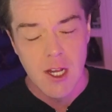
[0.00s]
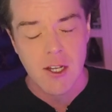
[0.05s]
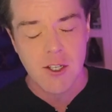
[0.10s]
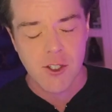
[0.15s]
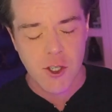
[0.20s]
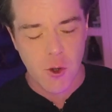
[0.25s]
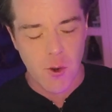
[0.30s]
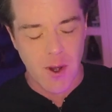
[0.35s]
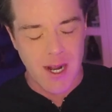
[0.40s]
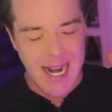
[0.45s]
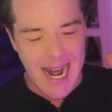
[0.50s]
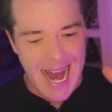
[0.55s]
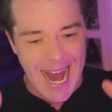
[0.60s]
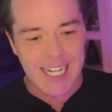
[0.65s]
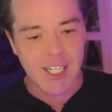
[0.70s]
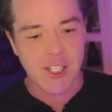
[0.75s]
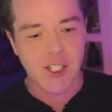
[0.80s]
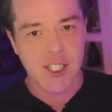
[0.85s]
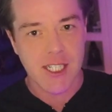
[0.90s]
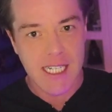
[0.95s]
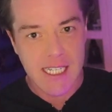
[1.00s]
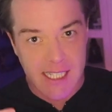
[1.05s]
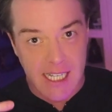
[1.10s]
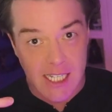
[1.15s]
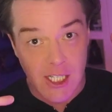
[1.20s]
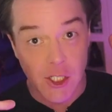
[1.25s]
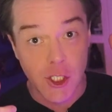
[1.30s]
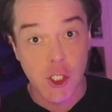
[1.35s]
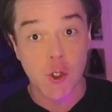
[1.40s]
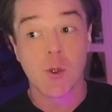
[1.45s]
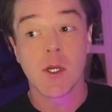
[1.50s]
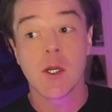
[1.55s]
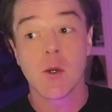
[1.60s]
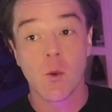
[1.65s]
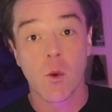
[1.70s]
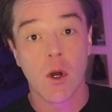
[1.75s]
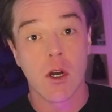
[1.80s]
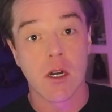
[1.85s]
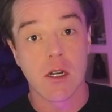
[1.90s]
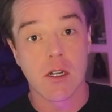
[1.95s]
So an action is a
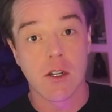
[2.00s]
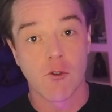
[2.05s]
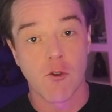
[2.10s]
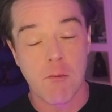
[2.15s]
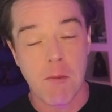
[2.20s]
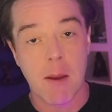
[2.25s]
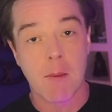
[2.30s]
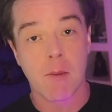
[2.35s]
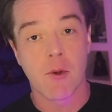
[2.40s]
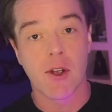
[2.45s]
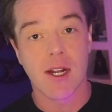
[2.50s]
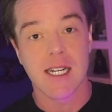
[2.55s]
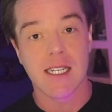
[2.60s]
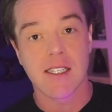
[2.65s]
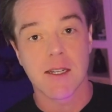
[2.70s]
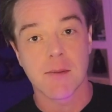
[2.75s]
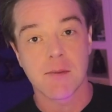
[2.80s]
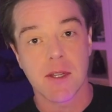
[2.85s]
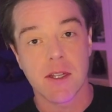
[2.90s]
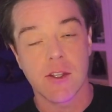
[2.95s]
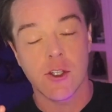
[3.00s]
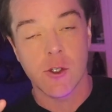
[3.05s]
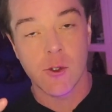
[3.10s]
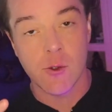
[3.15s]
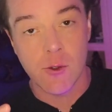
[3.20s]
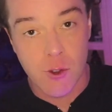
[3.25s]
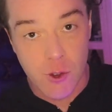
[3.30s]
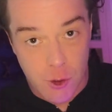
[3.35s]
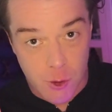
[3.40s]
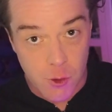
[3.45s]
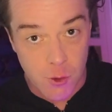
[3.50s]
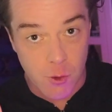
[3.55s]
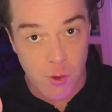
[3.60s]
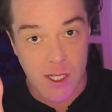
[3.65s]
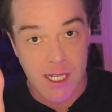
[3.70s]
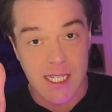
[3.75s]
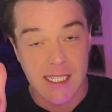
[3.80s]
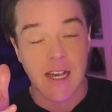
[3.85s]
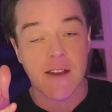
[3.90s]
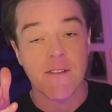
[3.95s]
doing word. Remember, it is something that you do.
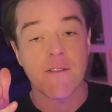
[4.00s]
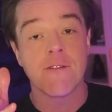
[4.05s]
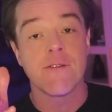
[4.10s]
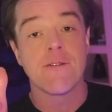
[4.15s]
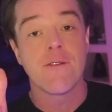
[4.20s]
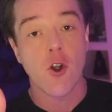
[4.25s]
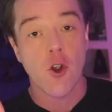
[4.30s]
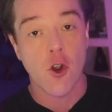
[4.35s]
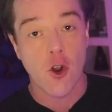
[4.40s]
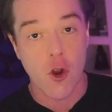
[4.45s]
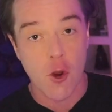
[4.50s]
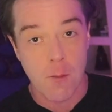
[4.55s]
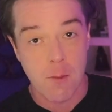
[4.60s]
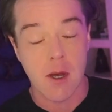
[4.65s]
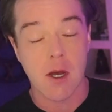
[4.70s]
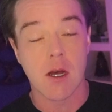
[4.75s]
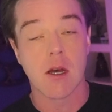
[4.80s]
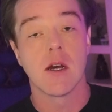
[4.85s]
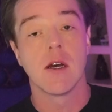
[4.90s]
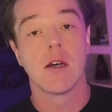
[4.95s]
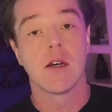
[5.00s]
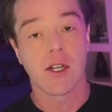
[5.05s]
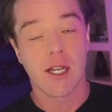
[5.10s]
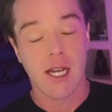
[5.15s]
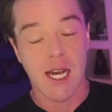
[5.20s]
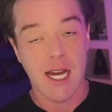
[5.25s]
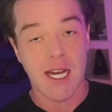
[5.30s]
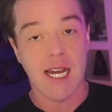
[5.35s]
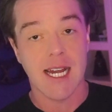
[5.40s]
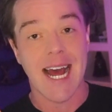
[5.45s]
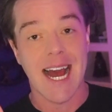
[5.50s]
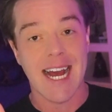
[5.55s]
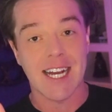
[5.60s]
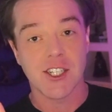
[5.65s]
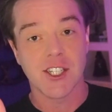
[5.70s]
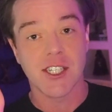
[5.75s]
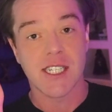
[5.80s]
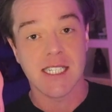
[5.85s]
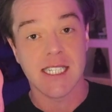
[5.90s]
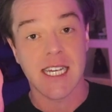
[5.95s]
It is a verb. Okay? An
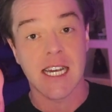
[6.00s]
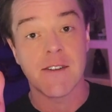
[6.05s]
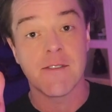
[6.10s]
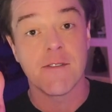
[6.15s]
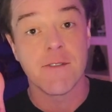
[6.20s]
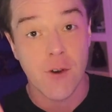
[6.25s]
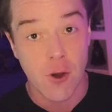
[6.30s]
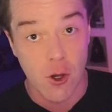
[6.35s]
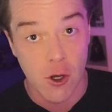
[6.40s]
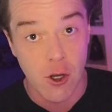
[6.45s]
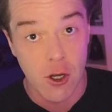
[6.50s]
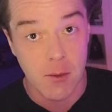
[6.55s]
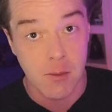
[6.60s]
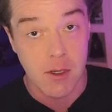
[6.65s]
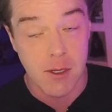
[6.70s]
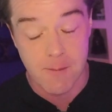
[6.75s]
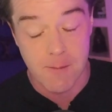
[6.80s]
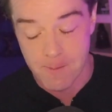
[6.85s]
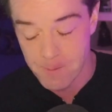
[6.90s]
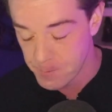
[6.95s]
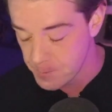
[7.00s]
action is a verb.